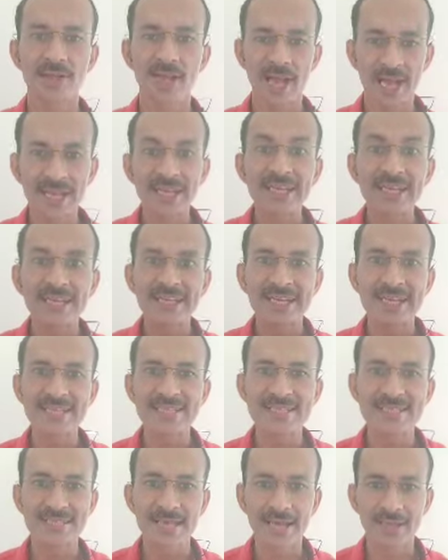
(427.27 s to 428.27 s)
And he
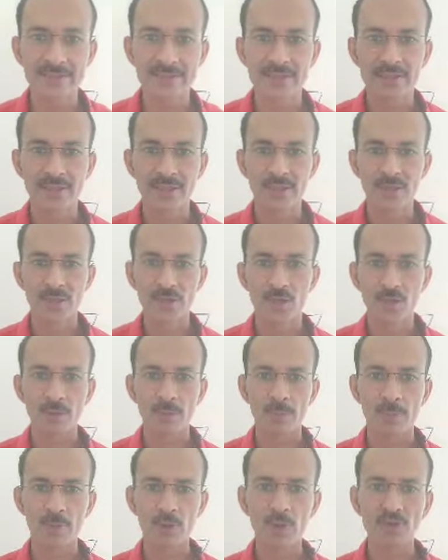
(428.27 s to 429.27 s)
gets that
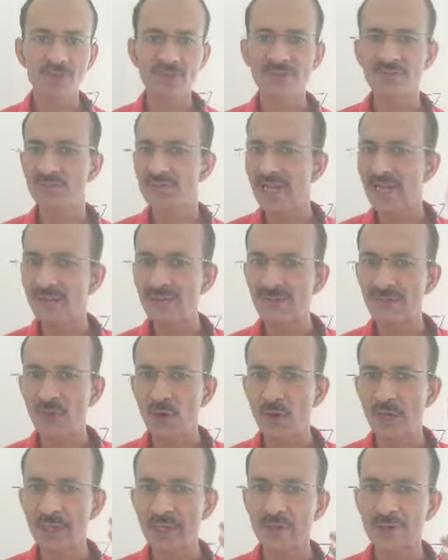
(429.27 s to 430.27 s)
because of that
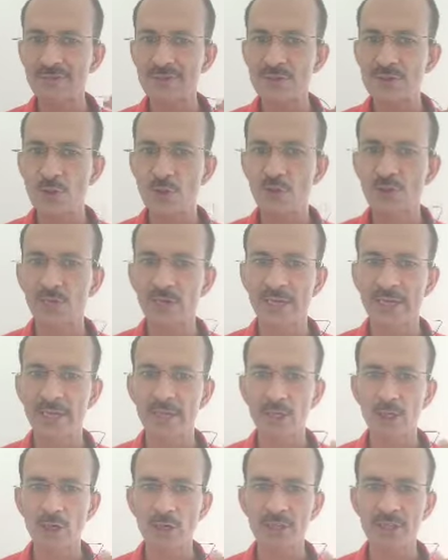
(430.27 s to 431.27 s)
falling of
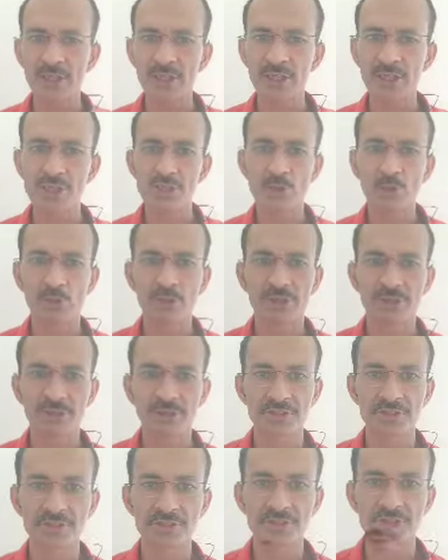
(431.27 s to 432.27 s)
snowflake on his
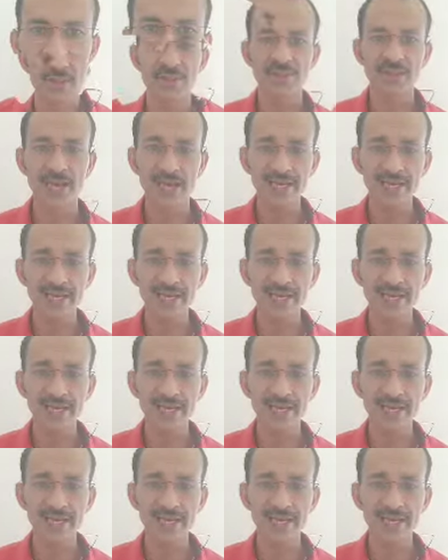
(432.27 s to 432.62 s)
shoulders.